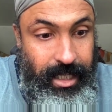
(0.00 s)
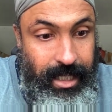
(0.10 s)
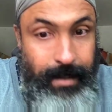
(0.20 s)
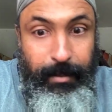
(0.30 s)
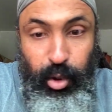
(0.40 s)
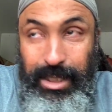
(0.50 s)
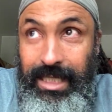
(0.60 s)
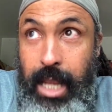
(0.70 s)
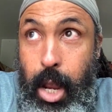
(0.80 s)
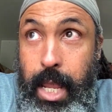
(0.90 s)

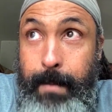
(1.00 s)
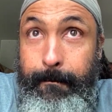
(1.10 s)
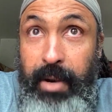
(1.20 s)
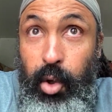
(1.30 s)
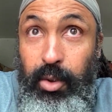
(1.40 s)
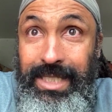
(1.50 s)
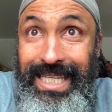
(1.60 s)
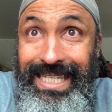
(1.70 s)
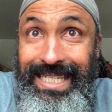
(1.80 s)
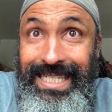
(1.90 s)

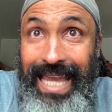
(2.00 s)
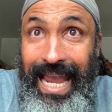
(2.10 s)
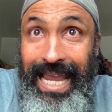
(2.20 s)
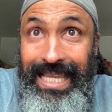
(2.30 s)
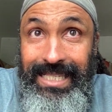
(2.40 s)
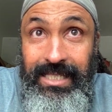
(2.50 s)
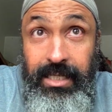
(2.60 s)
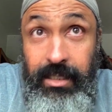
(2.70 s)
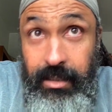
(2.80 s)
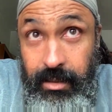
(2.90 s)
impotentized
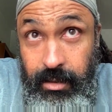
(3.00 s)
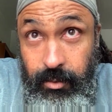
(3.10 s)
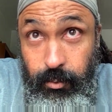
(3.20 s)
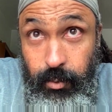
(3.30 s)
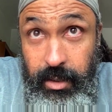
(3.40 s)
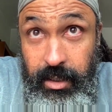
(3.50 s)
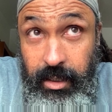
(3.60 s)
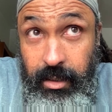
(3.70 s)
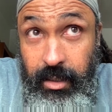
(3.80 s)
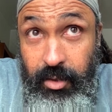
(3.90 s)

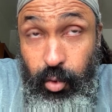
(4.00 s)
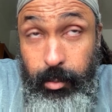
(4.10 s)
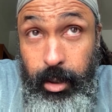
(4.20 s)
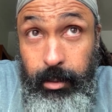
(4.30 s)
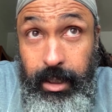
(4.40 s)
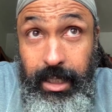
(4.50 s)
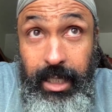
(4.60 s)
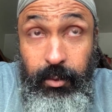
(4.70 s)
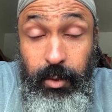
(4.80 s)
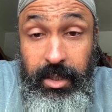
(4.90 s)
within the Republic
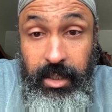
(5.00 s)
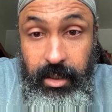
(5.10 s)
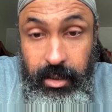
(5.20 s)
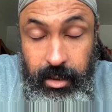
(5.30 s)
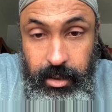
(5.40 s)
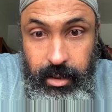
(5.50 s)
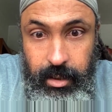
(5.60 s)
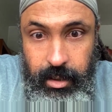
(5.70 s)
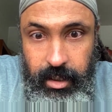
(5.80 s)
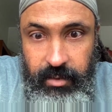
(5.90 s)
and within
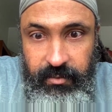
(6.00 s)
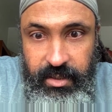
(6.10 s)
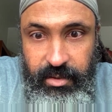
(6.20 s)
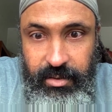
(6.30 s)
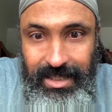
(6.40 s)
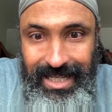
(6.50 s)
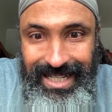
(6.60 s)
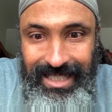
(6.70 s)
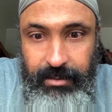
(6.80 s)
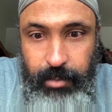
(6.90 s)
conventional society
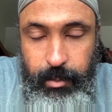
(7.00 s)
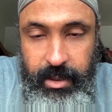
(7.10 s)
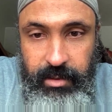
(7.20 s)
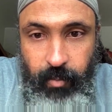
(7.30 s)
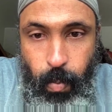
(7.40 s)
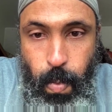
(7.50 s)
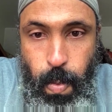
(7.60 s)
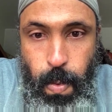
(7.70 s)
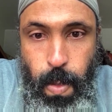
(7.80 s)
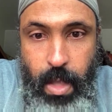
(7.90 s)
at the moment.
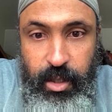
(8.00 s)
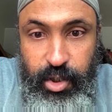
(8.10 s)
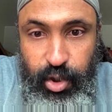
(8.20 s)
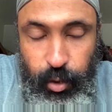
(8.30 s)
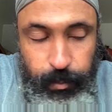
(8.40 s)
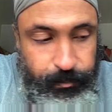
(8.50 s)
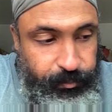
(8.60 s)
So,